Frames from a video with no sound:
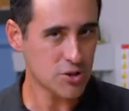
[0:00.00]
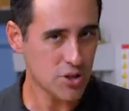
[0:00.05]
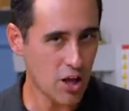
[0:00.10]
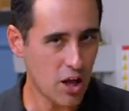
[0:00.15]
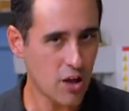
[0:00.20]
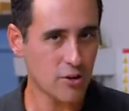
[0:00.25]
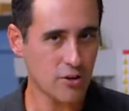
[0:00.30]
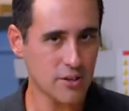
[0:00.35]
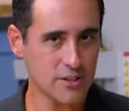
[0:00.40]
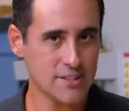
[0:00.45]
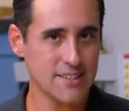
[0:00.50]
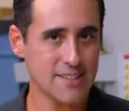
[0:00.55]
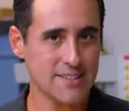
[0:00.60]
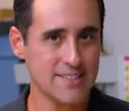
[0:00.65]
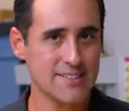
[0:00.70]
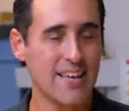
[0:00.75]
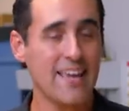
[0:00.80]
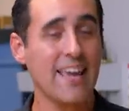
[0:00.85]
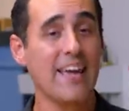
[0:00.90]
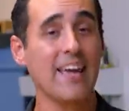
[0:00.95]

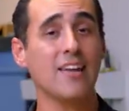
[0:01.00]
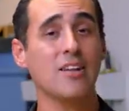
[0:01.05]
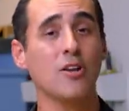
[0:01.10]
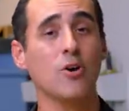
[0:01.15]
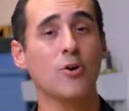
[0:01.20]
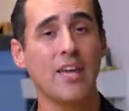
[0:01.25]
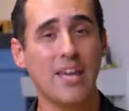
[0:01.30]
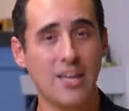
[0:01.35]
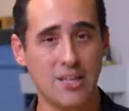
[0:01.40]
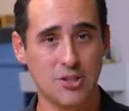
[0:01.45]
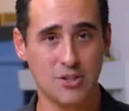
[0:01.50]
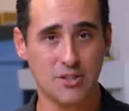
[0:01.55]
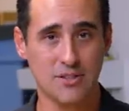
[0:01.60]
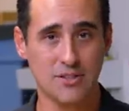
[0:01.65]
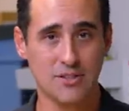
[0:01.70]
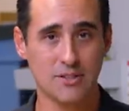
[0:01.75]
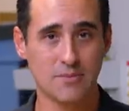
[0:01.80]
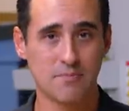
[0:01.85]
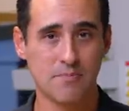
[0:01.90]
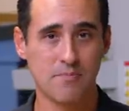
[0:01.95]
tolerances and
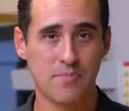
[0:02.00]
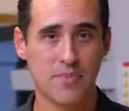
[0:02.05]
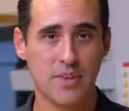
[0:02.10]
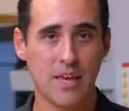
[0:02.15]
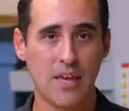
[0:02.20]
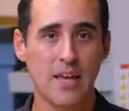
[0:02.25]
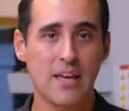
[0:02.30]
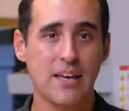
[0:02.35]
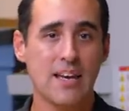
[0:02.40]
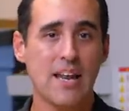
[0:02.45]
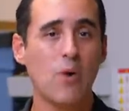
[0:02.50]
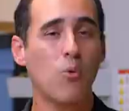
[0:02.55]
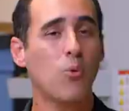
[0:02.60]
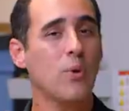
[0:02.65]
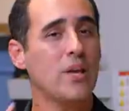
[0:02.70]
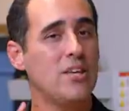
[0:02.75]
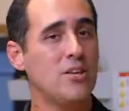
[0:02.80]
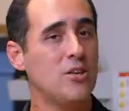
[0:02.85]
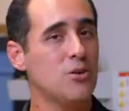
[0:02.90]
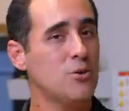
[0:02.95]
locations. Now, we
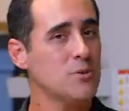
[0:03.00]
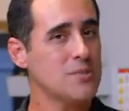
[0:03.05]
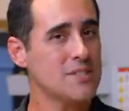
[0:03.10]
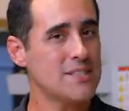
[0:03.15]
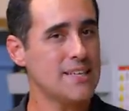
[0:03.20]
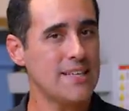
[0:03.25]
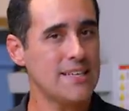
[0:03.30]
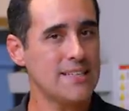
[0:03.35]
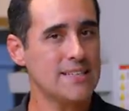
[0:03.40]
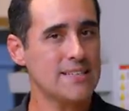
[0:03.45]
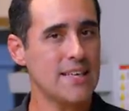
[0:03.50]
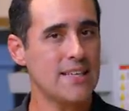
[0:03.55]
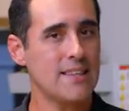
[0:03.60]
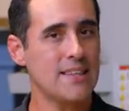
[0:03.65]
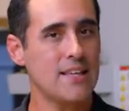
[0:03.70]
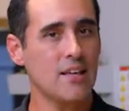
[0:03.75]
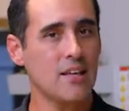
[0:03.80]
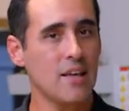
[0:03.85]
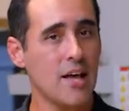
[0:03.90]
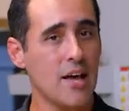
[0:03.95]
use these in
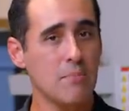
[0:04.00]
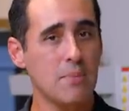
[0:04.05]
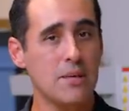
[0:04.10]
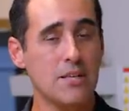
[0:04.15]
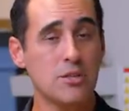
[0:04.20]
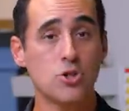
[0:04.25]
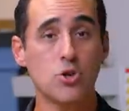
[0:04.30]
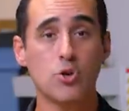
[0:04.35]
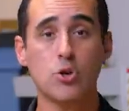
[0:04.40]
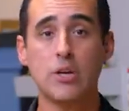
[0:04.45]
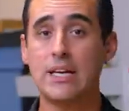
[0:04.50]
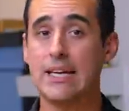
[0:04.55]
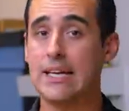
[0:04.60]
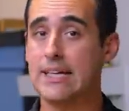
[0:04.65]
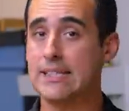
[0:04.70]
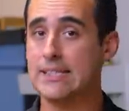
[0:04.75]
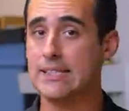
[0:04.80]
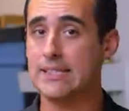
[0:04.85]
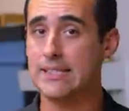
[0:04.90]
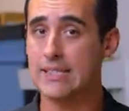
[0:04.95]
the alignment during
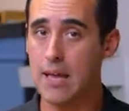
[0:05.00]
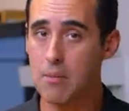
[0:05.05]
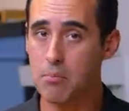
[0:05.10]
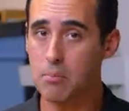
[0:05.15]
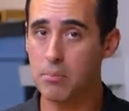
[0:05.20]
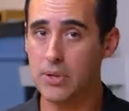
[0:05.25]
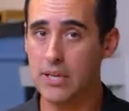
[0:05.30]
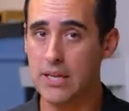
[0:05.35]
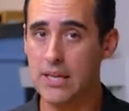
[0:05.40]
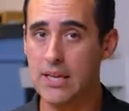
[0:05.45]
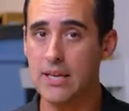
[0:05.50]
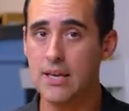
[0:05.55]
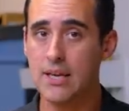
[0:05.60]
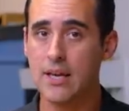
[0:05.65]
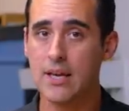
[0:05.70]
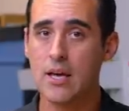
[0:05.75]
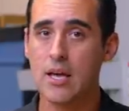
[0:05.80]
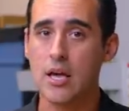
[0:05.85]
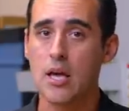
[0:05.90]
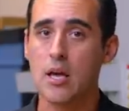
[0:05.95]
assembly,
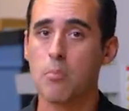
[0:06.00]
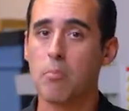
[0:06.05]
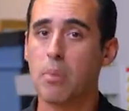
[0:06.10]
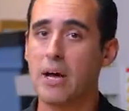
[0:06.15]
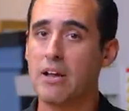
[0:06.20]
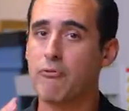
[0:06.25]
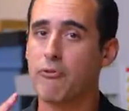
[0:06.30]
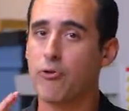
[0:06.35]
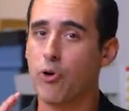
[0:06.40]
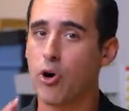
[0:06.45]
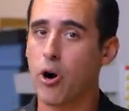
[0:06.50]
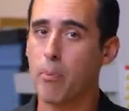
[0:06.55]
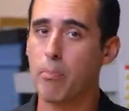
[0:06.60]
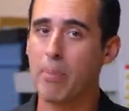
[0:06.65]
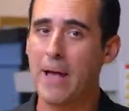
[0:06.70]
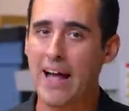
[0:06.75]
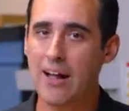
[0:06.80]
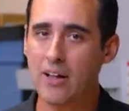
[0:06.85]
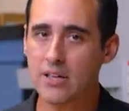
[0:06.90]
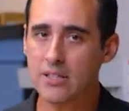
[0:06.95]
but for our
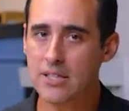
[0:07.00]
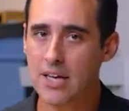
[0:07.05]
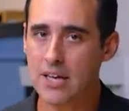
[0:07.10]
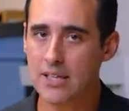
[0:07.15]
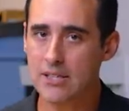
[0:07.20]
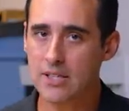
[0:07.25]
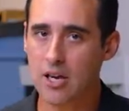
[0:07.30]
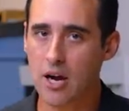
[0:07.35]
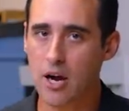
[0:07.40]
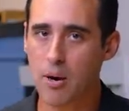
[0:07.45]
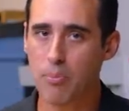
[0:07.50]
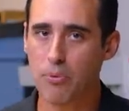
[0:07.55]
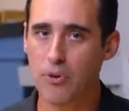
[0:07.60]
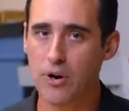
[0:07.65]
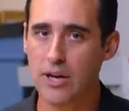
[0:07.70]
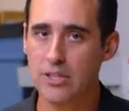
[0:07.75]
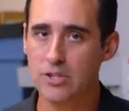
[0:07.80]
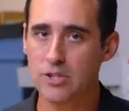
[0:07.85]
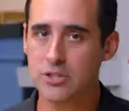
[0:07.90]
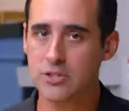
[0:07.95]
palletized
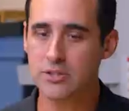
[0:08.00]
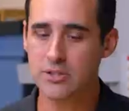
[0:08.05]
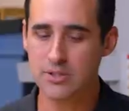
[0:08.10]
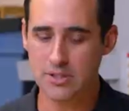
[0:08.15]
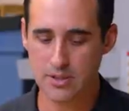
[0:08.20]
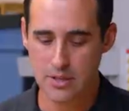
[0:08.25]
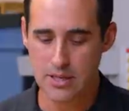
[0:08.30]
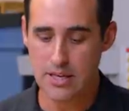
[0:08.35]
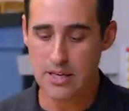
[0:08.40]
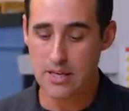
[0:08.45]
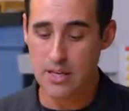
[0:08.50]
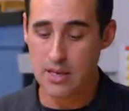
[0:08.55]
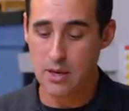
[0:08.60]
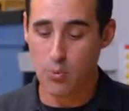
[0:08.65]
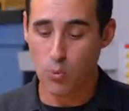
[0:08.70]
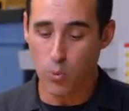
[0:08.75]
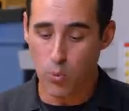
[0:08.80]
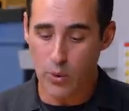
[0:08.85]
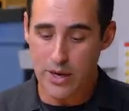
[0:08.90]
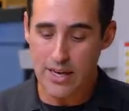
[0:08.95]
operations,
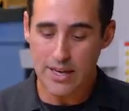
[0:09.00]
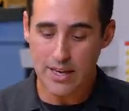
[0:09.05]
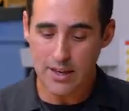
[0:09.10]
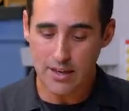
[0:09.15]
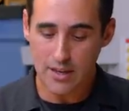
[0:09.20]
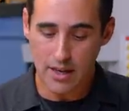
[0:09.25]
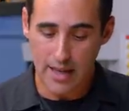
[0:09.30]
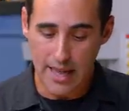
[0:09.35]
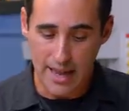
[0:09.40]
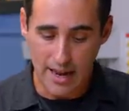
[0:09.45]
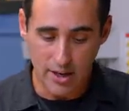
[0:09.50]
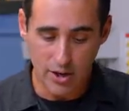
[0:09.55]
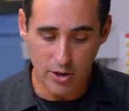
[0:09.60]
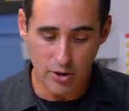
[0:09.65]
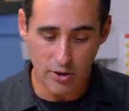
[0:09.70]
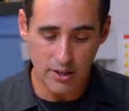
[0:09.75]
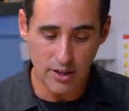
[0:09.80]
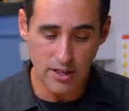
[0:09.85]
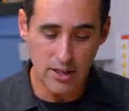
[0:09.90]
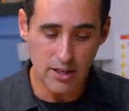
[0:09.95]
we can
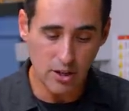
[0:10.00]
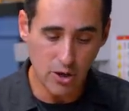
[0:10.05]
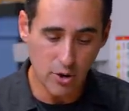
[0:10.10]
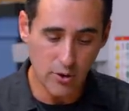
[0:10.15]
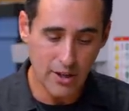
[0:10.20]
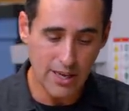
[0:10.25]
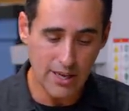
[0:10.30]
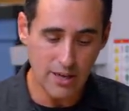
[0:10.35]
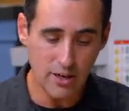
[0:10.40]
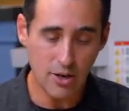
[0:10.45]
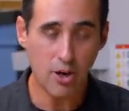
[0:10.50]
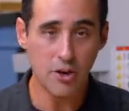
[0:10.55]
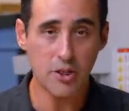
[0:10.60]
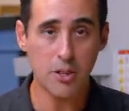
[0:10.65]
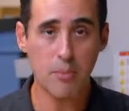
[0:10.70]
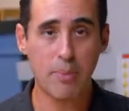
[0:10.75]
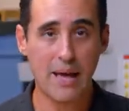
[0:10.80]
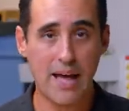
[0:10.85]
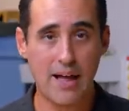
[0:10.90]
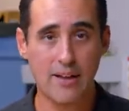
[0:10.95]
accurately locate it on the
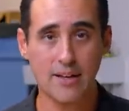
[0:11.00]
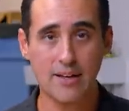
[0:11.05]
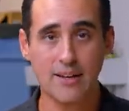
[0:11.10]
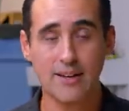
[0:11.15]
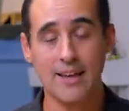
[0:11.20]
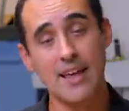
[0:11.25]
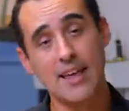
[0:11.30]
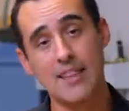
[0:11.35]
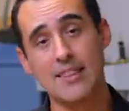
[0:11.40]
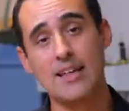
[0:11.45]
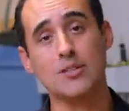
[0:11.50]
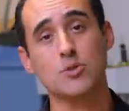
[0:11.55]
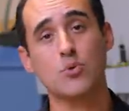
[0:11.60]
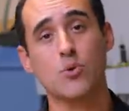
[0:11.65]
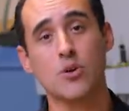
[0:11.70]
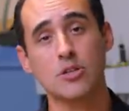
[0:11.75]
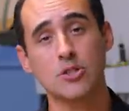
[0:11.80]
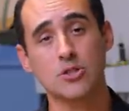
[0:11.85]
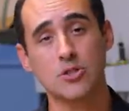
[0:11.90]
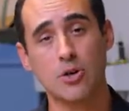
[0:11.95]
pallet, and that's
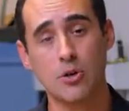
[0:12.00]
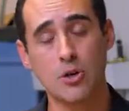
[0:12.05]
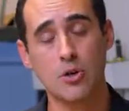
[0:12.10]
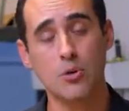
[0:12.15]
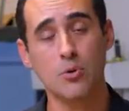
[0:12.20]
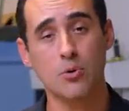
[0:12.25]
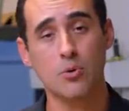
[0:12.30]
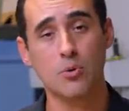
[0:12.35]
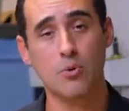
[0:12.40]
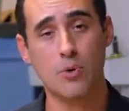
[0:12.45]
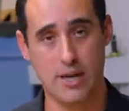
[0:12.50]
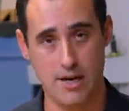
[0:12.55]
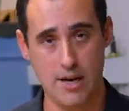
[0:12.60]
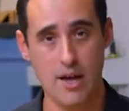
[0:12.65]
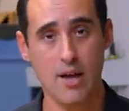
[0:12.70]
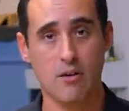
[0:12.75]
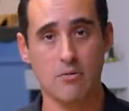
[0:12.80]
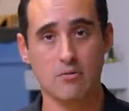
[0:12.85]
what I'll show you right now.